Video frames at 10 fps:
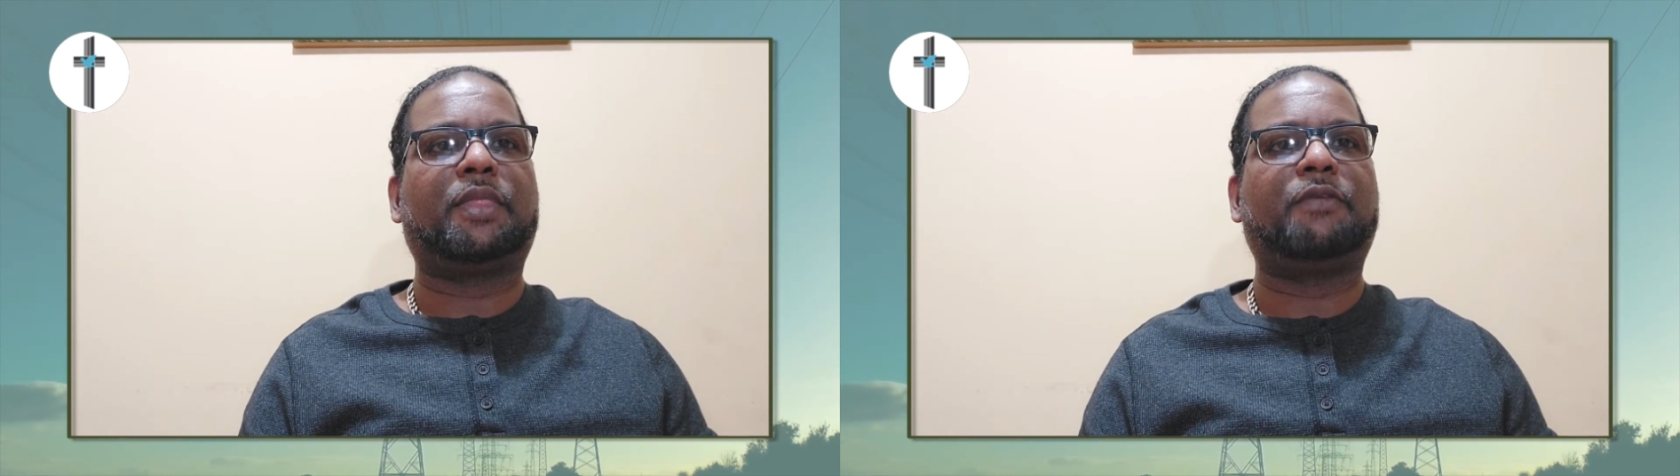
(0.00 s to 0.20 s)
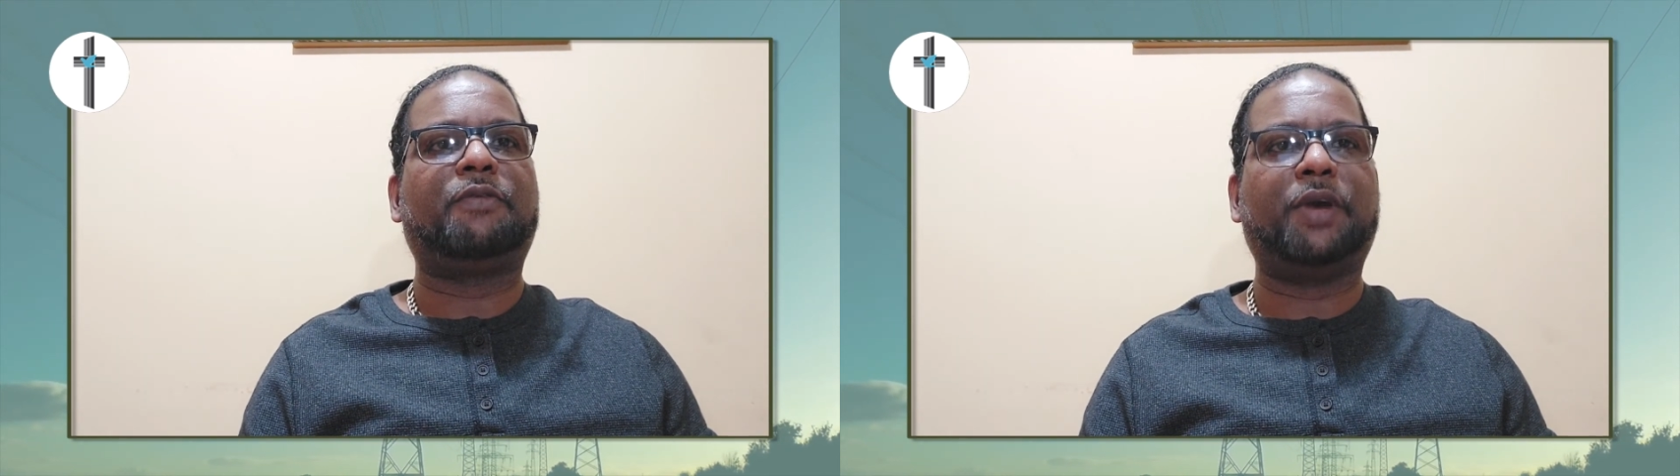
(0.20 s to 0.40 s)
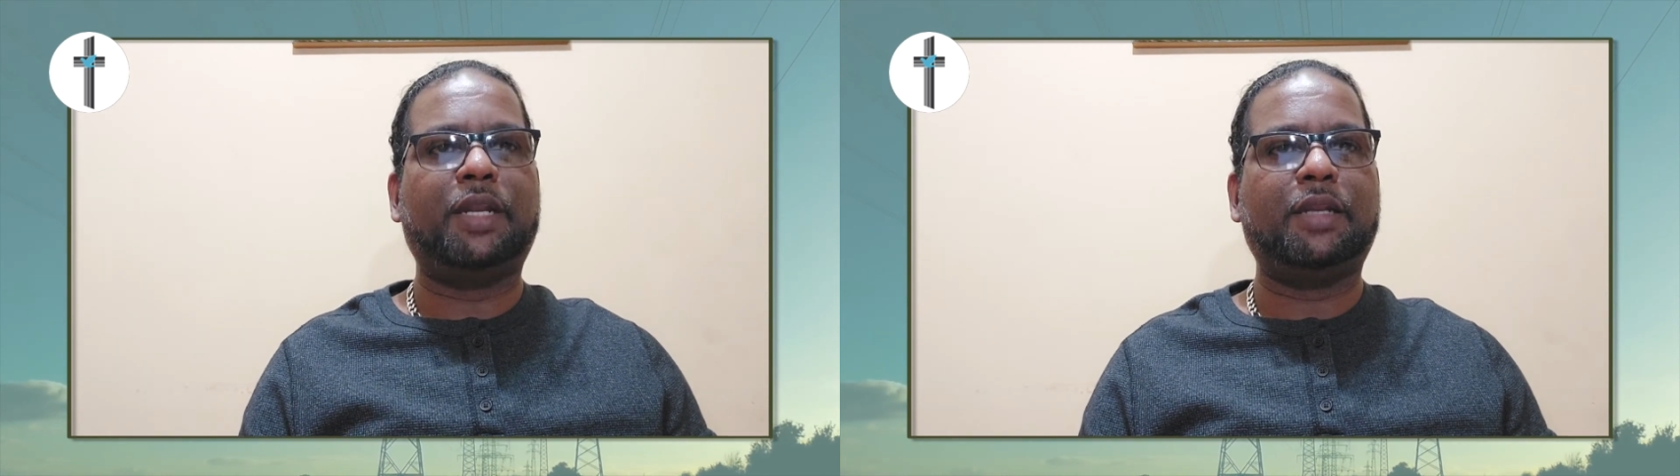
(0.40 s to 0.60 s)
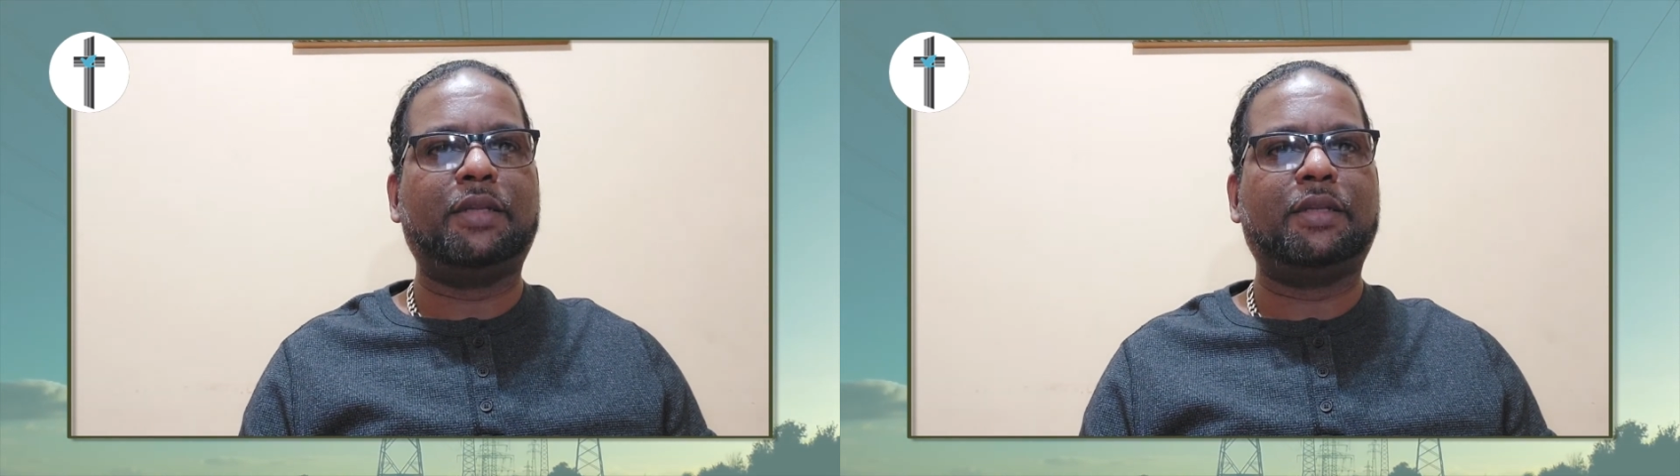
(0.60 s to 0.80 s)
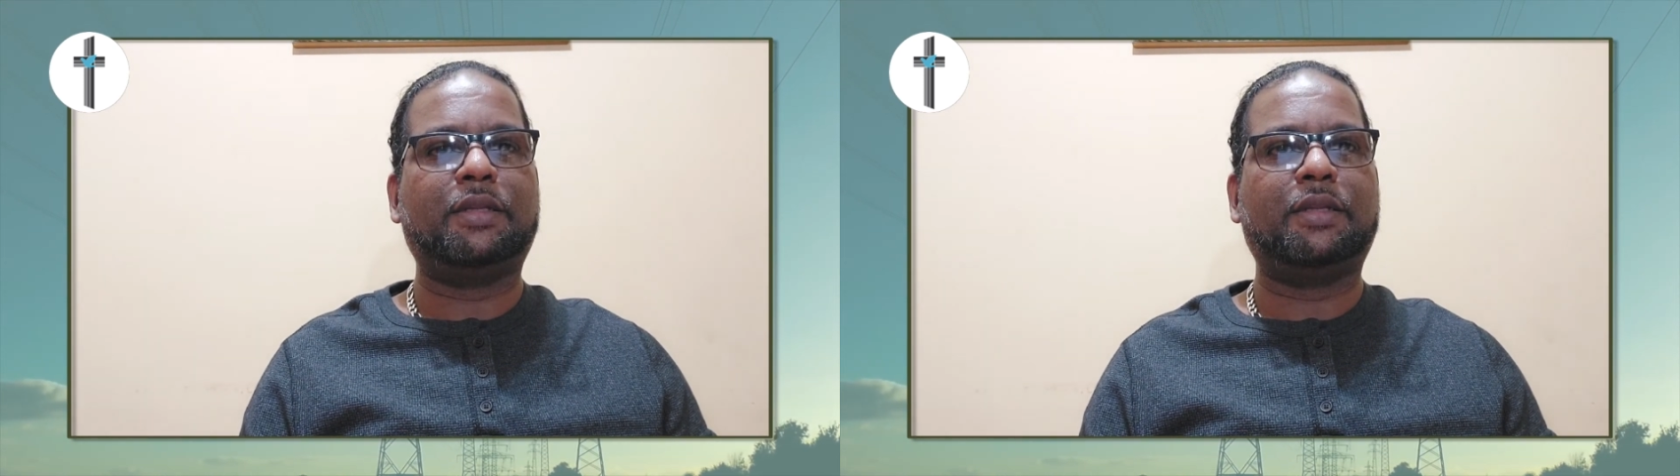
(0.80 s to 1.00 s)
Friend,
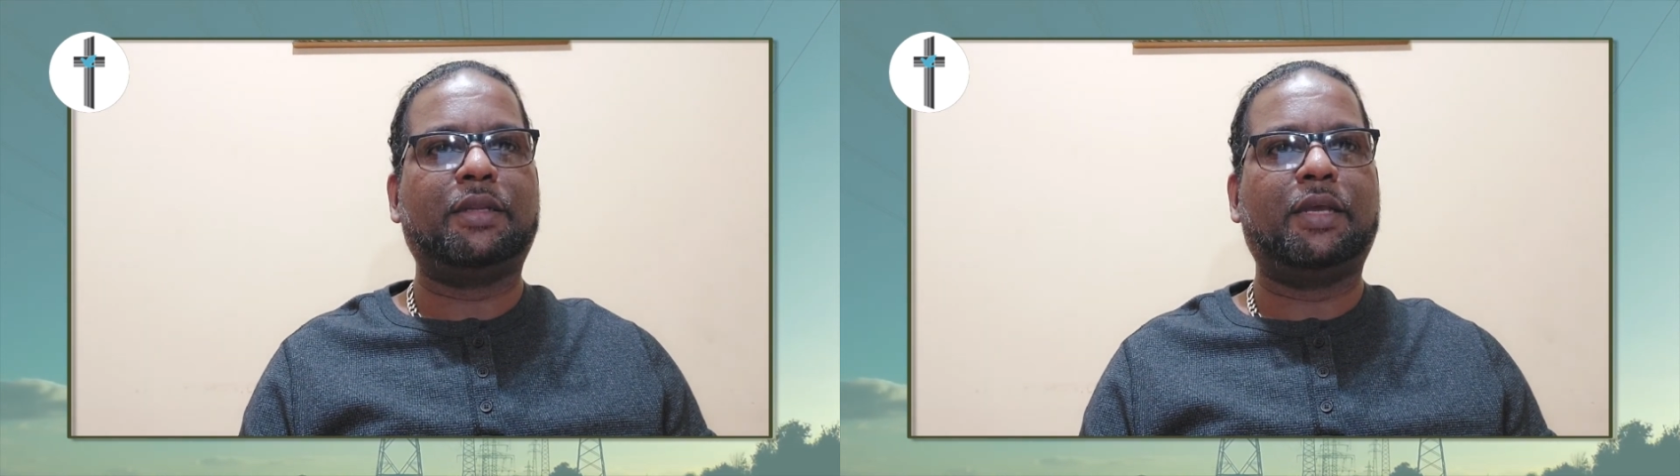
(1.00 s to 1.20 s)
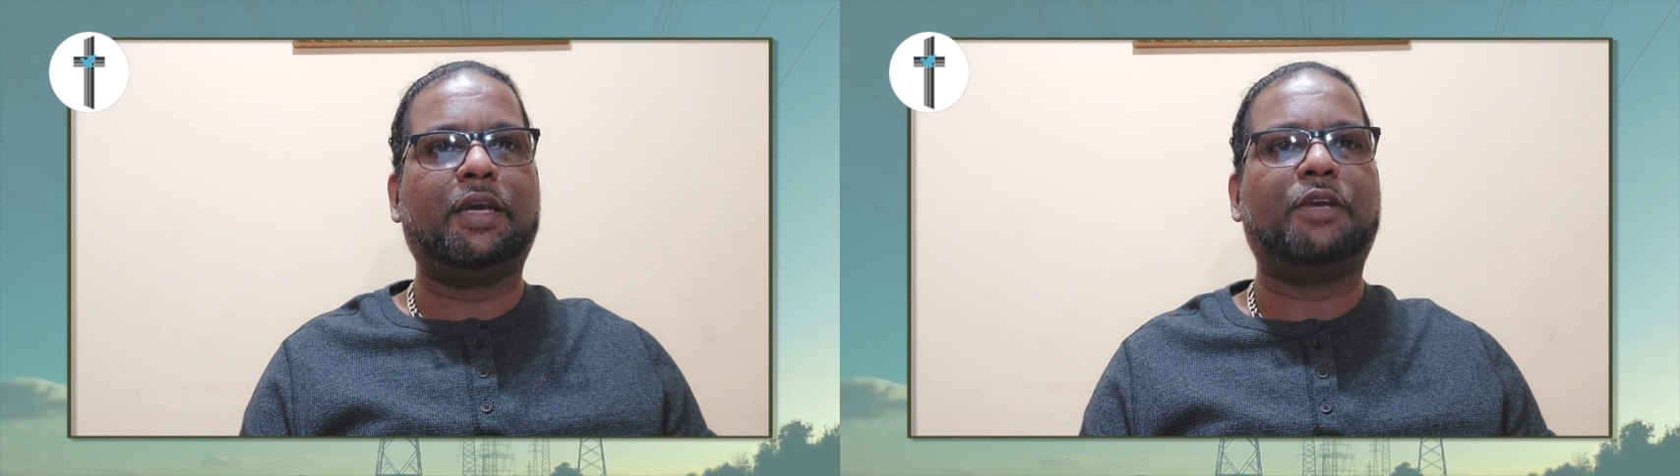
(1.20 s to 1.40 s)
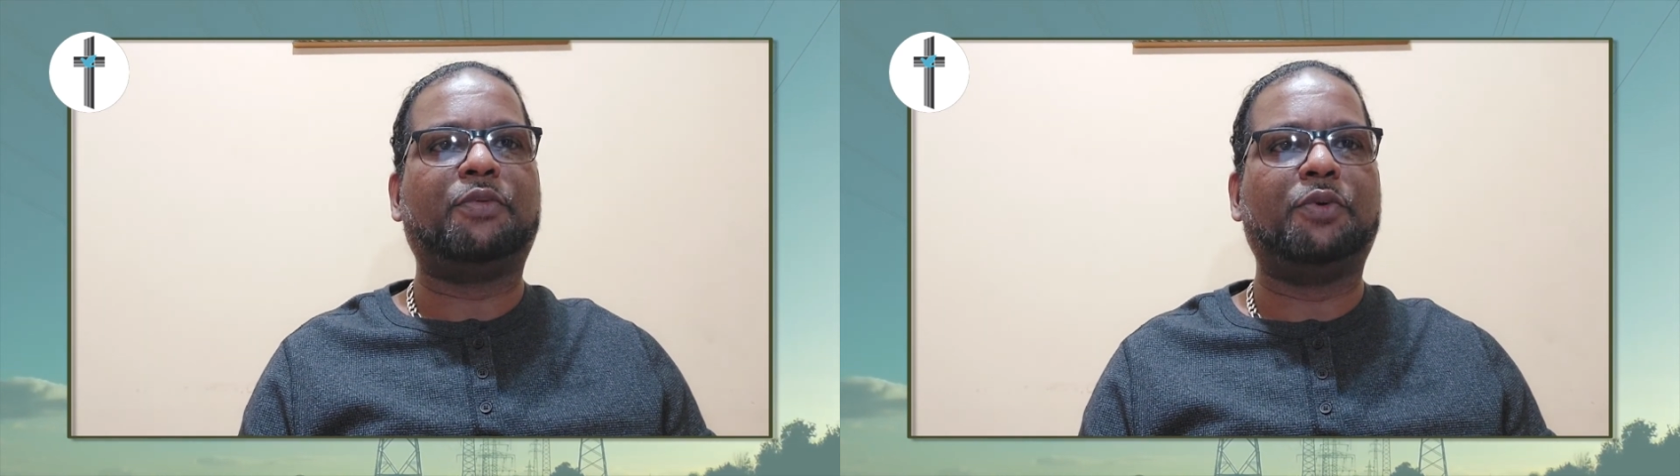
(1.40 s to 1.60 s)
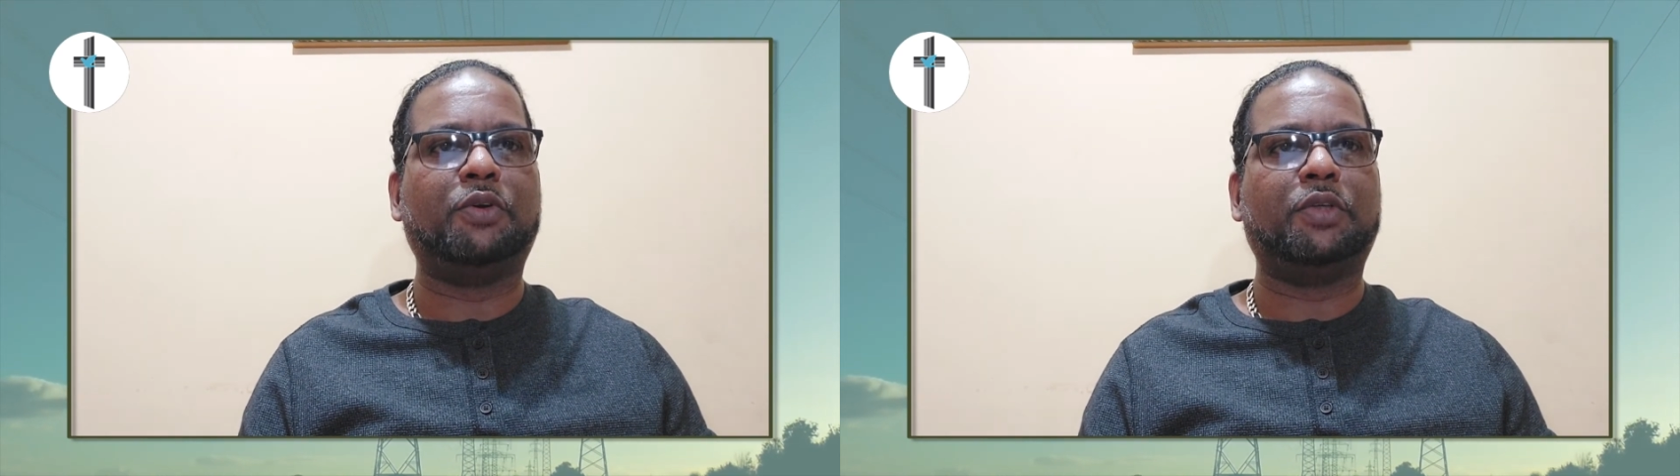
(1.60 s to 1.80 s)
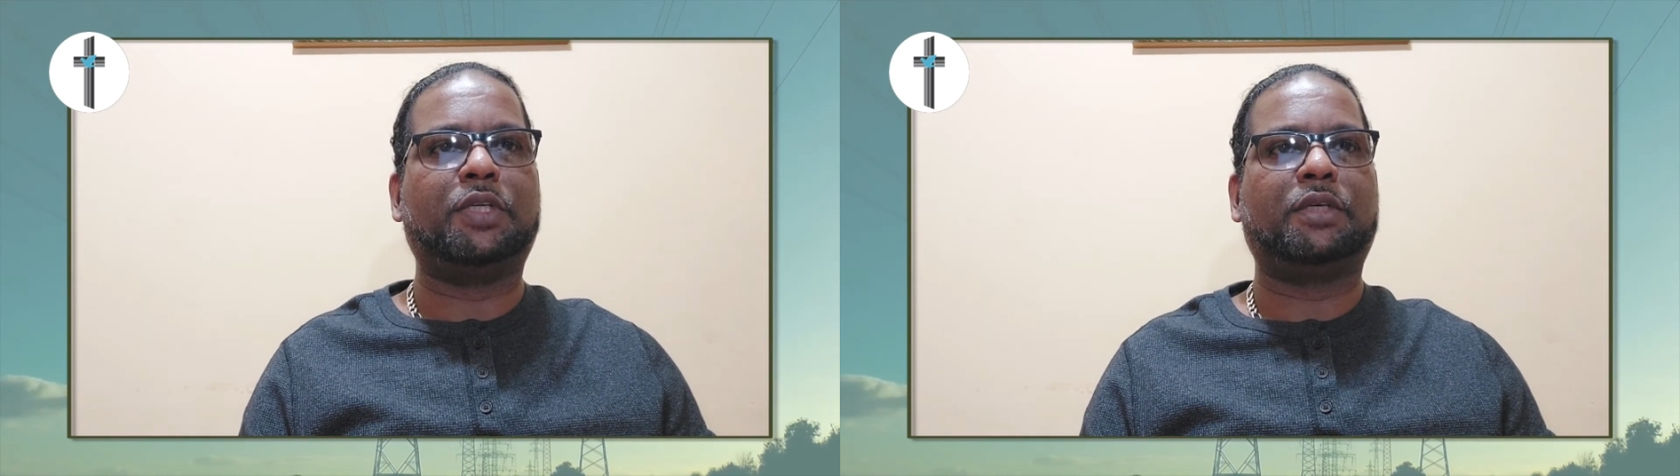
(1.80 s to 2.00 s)
it
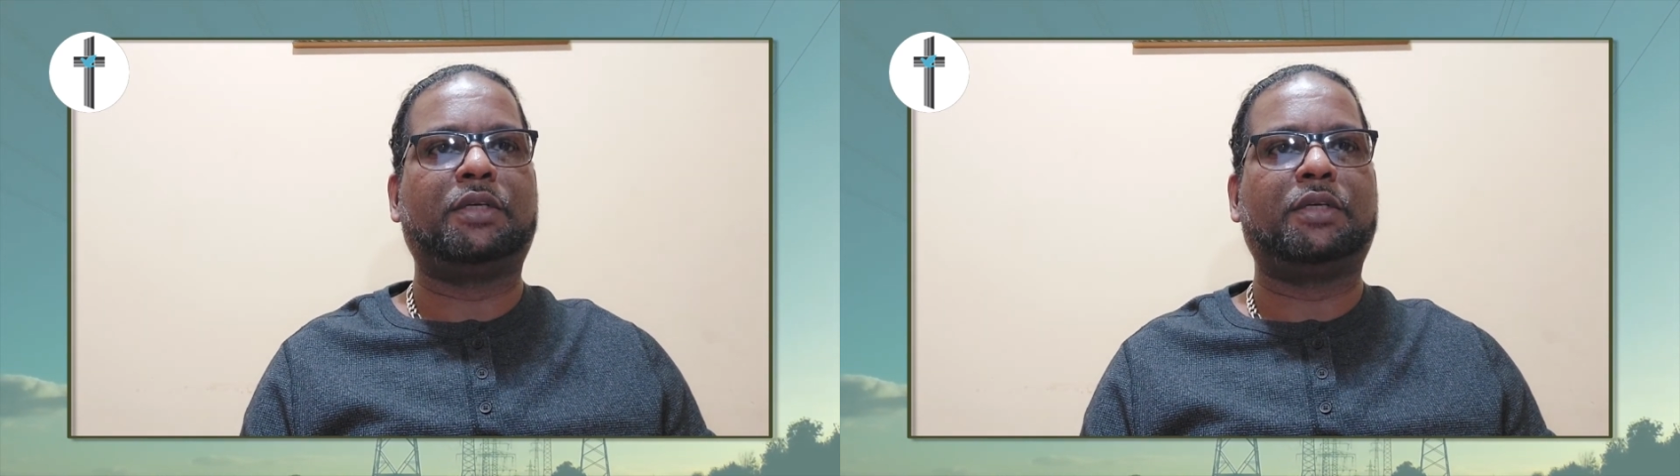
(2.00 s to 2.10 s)
won't.